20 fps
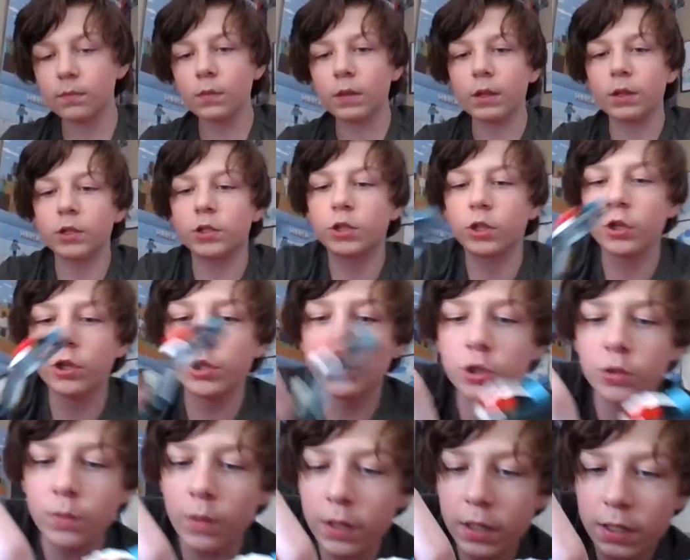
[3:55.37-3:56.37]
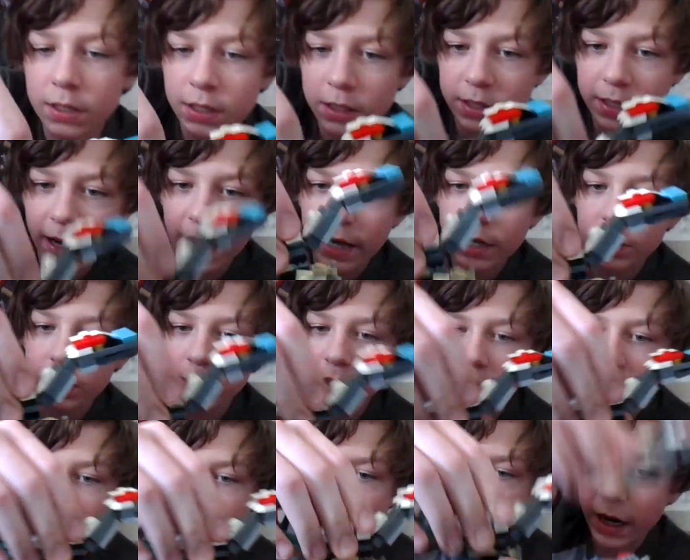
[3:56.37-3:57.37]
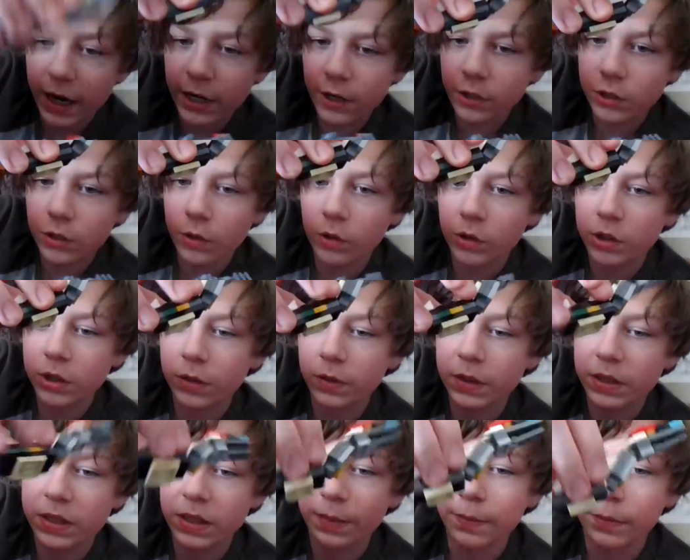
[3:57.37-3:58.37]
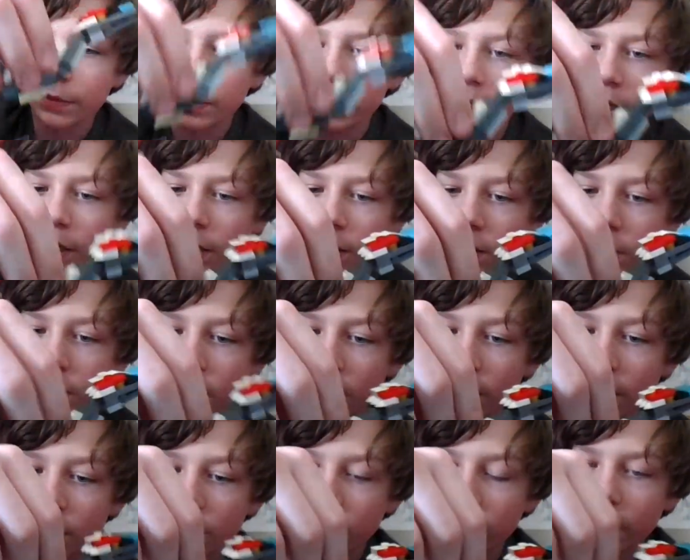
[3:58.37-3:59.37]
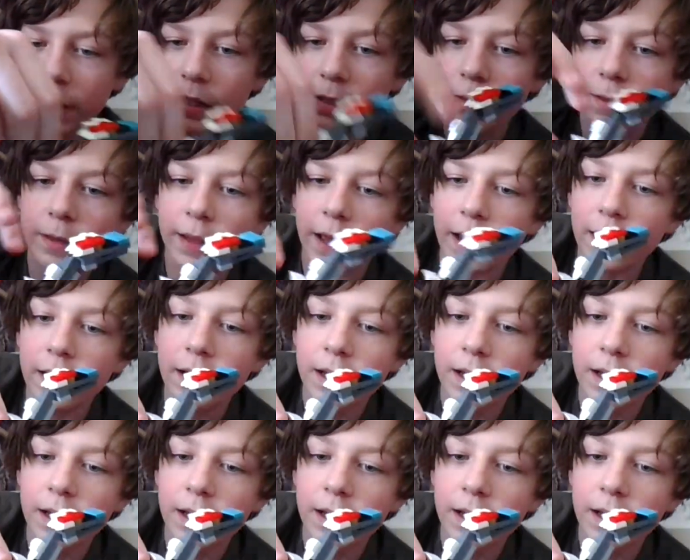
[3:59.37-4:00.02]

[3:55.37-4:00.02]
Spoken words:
So you just want to detach the entire torso assembly and attach it like that.